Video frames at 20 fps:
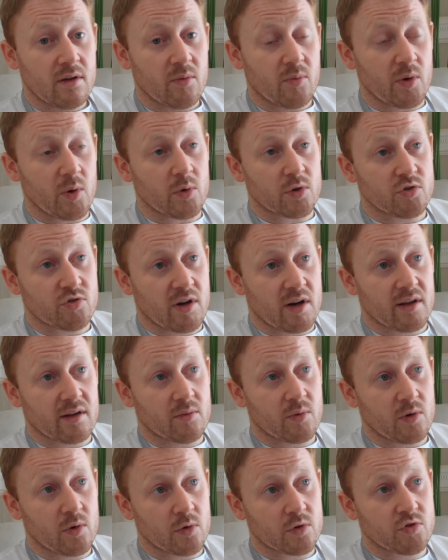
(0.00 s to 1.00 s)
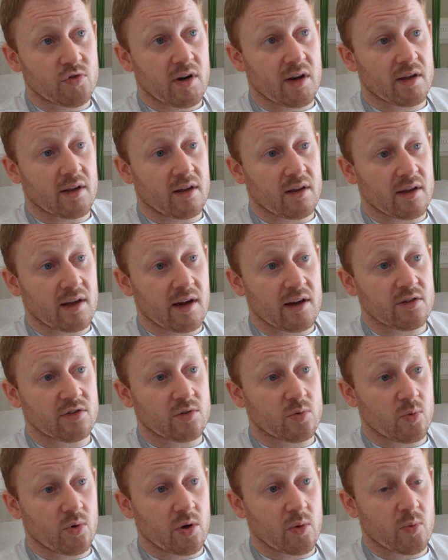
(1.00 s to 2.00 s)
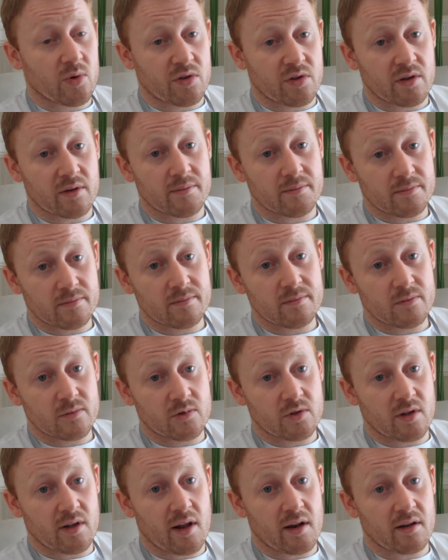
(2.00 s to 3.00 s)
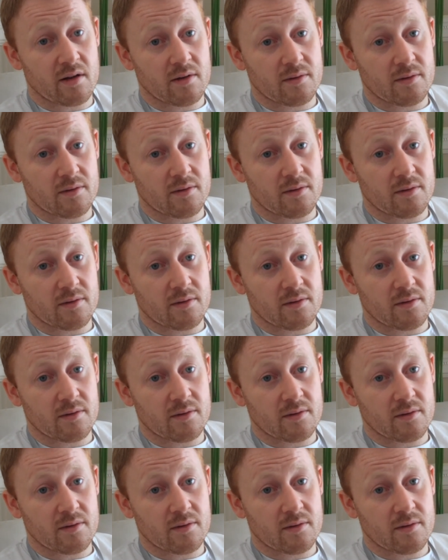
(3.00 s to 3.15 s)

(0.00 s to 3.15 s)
we always right. try to we always try to get the guys to work with it. So how many